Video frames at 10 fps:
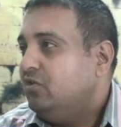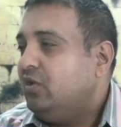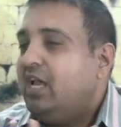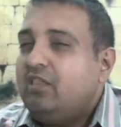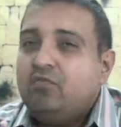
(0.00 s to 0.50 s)

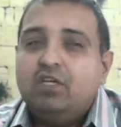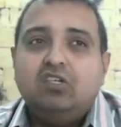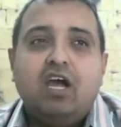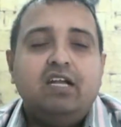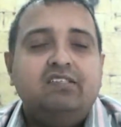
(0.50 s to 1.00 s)
So in other
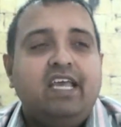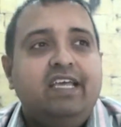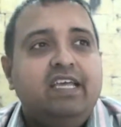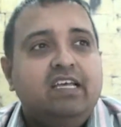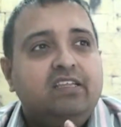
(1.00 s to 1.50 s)
words, God is
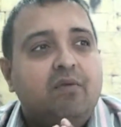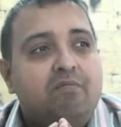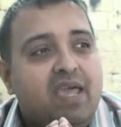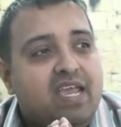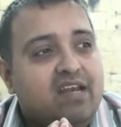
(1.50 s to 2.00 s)
saying, the
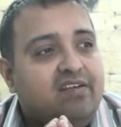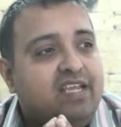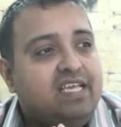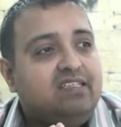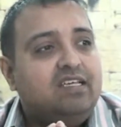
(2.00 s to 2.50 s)
main
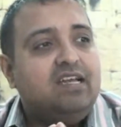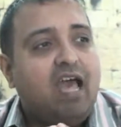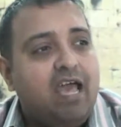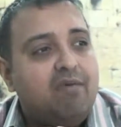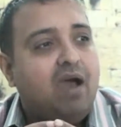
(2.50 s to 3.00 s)
reason
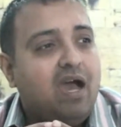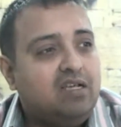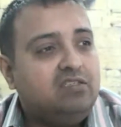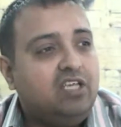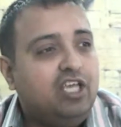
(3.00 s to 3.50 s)
I am
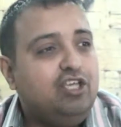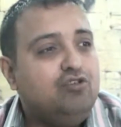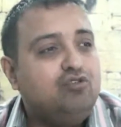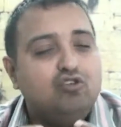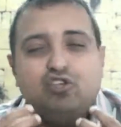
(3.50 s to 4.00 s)
asking
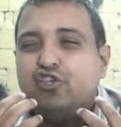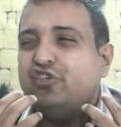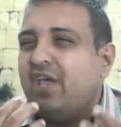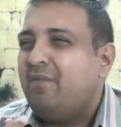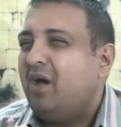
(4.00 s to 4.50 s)
you to
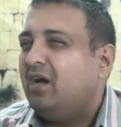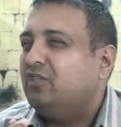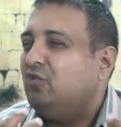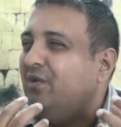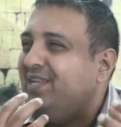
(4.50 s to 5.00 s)

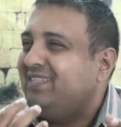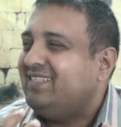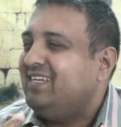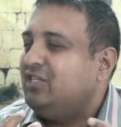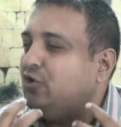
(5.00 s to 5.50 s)
shema, to
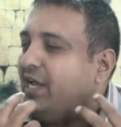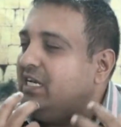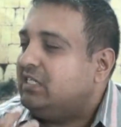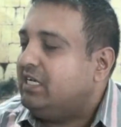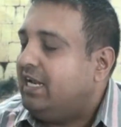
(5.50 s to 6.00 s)
listen, to
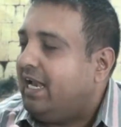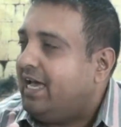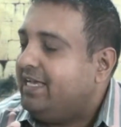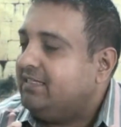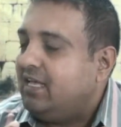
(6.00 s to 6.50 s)

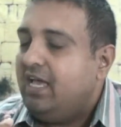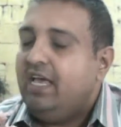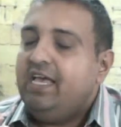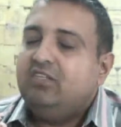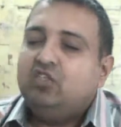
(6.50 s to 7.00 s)
internalize,
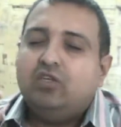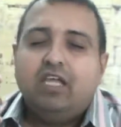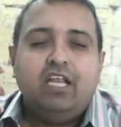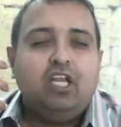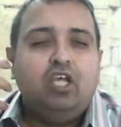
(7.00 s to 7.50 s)
is so
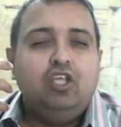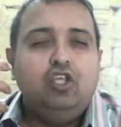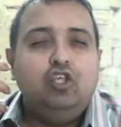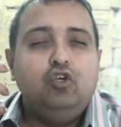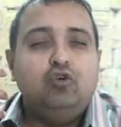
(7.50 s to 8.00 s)
that
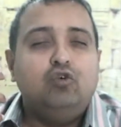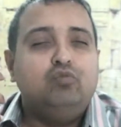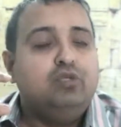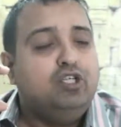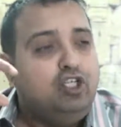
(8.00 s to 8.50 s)

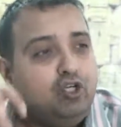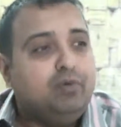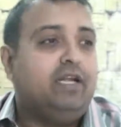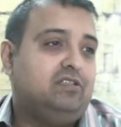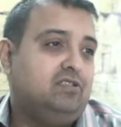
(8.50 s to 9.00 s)
you would
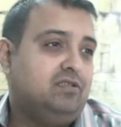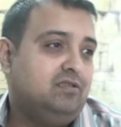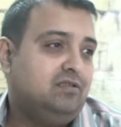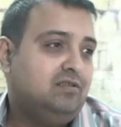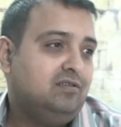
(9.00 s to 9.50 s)
do it.
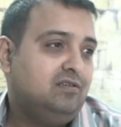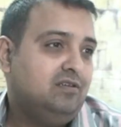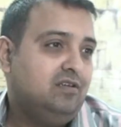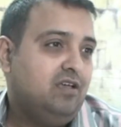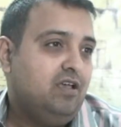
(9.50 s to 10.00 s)

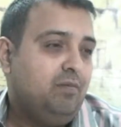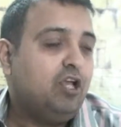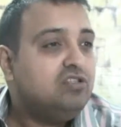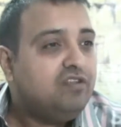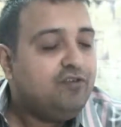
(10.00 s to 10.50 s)

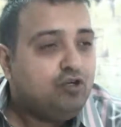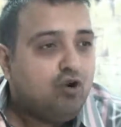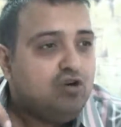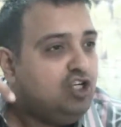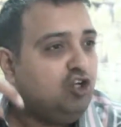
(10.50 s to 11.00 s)
Because if you
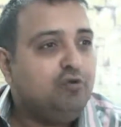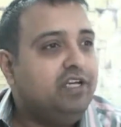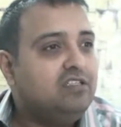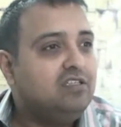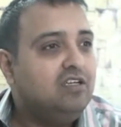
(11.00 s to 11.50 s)
don't do
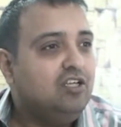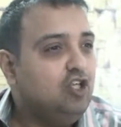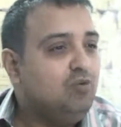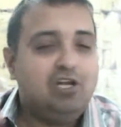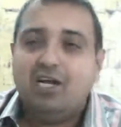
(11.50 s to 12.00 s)
it,
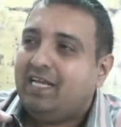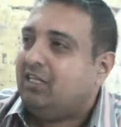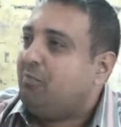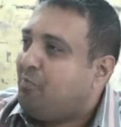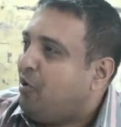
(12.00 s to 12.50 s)
you will not
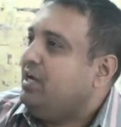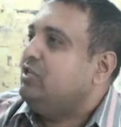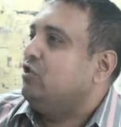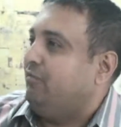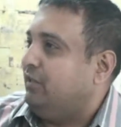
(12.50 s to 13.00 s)
get the
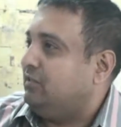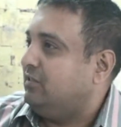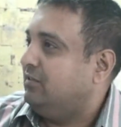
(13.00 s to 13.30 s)
point of it.